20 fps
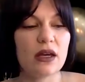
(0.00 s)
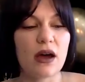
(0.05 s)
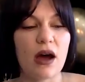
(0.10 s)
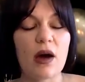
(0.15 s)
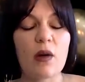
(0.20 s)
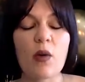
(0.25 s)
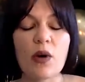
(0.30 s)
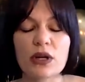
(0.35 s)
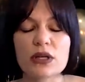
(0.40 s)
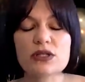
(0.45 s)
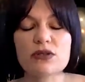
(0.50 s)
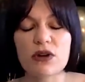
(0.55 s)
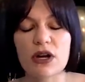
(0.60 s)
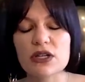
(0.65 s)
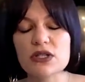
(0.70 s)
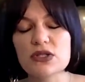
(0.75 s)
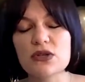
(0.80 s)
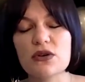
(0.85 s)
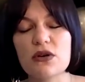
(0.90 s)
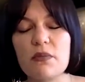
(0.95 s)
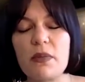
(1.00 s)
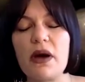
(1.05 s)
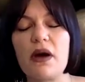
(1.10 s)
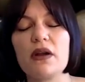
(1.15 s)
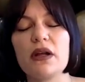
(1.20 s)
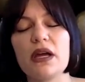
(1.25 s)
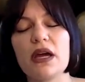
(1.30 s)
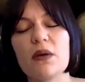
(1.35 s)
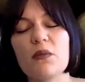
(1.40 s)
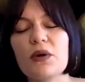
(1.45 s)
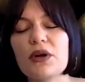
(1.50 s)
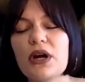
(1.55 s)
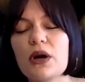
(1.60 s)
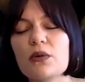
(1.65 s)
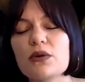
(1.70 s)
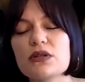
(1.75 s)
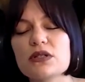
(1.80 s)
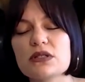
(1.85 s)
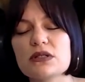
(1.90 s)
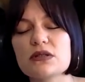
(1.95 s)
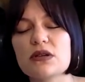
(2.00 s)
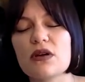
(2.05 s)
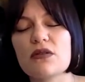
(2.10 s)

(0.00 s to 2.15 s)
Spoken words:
I wanted to write a song about it. And when I was